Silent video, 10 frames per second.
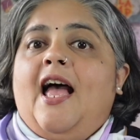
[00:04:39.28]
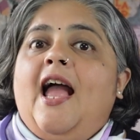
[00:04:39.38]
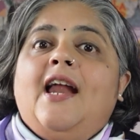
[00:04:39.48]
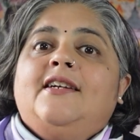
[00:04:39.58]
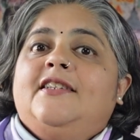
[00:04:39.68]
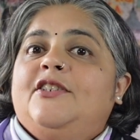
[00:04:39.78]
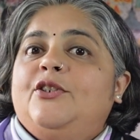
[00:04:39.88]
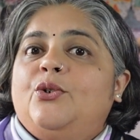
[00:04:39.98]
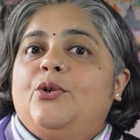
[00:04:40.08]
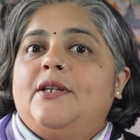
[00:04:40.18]
And it's a
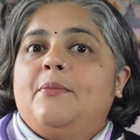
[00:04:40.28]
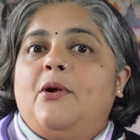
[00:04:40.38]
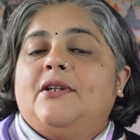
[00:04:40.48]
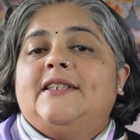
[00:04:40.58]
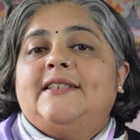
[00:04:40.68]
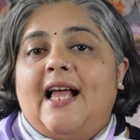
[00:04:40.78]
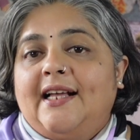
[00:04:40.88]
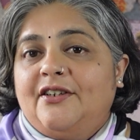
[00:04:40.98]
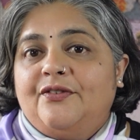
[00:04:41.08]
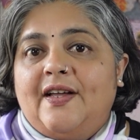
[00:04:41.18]
story about the
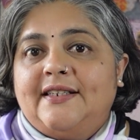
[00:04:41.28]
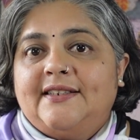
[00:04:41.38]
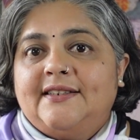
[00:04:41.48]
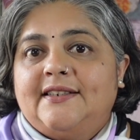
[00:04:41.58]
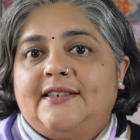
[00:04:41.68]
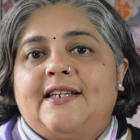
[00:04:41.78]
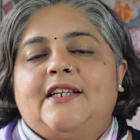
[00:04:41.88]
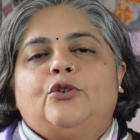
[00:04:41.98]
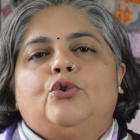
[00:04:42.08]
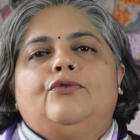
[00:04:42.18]
sacrifices it
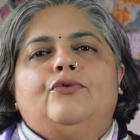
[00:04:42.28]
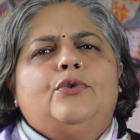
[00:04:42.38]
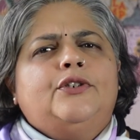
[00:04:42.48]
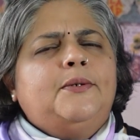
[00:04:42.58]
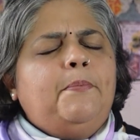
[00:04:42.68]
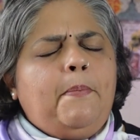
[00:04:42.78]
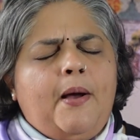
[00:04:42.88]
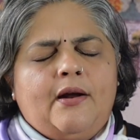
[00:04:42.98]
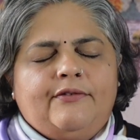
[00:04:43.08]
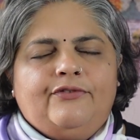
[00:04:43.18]
takes to forge a
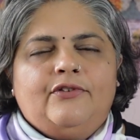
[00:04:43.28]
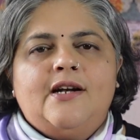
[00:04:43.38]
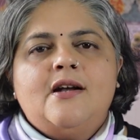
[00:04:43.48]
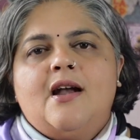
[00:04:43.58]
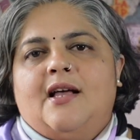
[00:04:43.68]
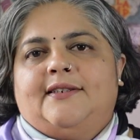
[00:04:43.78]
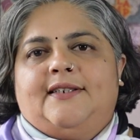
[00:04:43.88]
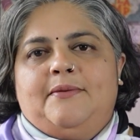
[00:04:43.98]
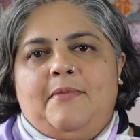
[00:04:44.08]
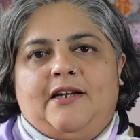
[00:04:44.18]
powerful and
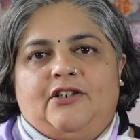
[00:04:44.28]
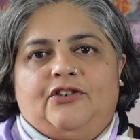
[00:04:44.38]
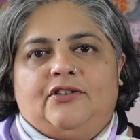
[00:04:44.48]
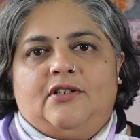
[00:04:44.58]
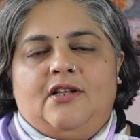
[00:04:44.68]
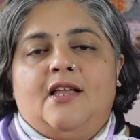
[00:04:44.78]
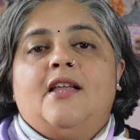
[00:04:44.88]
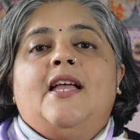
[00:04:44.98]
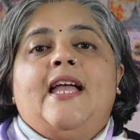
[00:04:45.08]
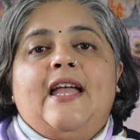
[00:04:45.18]
lasting marriage.
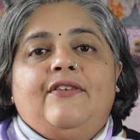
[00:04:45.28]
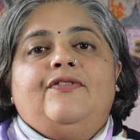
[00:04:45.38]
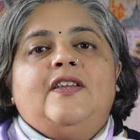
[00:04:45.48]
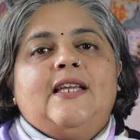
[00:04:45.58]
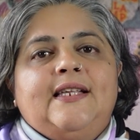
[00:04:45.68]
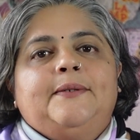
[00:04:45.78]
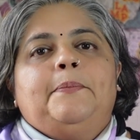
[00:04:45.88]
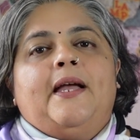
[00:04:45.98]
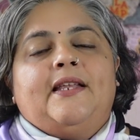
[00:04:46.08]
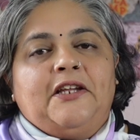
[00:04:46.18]
Every
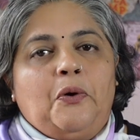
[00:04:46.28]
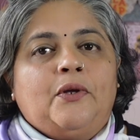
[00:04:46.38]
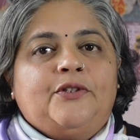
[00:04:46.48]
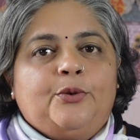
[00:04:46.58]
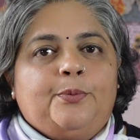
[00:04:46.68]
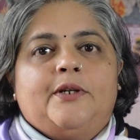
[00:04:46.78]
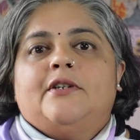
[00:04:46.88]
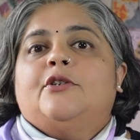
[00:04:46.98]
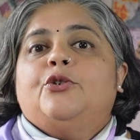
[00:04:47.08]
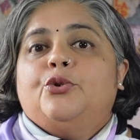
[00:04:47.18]
aspiring
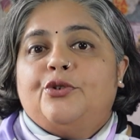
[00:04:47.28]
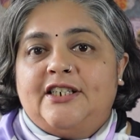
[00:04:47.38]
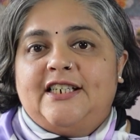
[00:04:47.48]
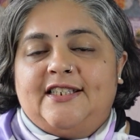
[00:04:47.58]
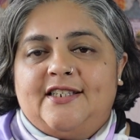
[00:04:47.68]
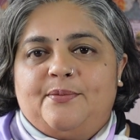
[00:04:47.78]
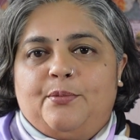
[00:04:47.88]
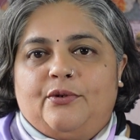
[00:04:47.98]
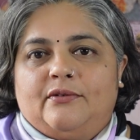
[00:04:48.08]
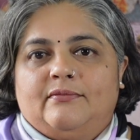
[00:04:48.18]
entrepreneur should read this
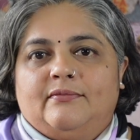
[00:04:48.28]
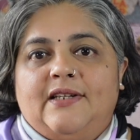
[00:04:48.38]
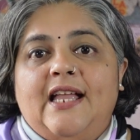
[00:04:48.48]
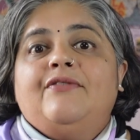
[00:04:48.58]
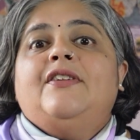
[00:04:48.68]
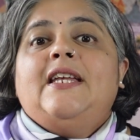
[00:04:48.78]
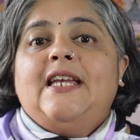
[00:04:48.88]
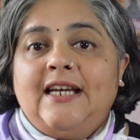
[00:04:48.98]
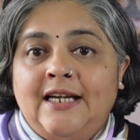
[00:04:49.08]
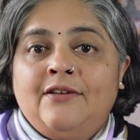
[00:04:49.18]
book. Every
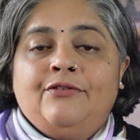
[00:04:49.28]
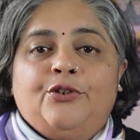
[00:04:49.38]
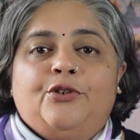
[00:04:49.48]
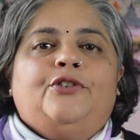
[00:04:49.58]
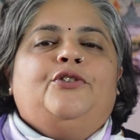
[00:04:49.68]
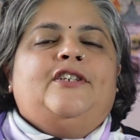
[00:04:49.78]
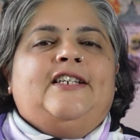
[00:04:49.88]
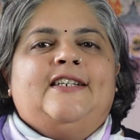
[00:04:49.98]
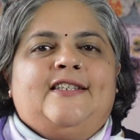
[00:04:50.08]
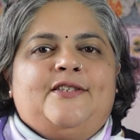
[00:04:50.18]
individual should
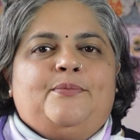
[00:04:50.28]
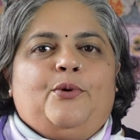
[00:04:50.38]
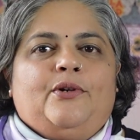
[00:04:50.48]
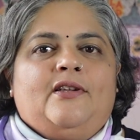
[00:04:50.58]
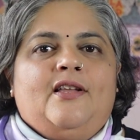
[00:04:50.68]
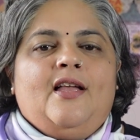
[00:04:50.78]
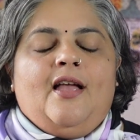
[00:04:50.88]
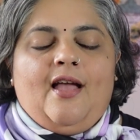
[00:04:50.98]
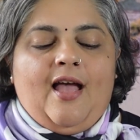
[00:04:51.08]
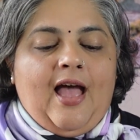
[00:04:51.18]
read this book.
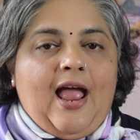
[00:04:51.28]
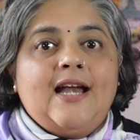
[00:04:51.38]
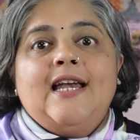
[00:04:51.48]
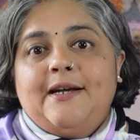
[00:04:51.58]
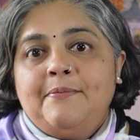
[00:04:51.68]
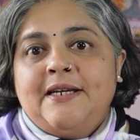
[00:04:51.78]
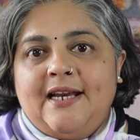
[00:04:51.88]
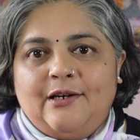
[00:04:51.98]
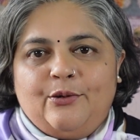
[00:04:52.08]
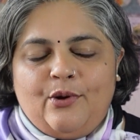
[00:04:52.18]
And let me
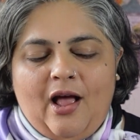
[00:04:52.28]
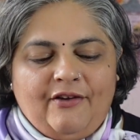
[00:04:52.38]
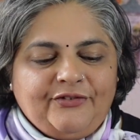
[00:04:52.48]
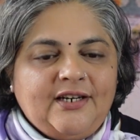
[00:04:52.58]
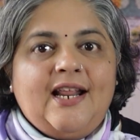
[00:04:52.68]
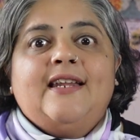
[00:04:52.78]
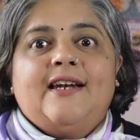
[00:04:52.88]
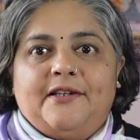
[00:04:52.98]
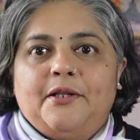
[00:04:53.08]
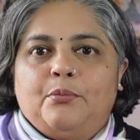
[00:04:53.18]
tell you, after I
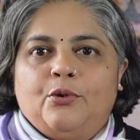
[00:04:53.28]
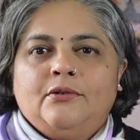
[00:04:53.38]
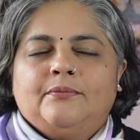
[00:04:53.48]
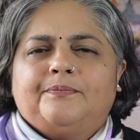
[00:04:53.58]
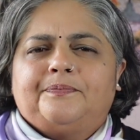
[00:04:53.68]
read the book,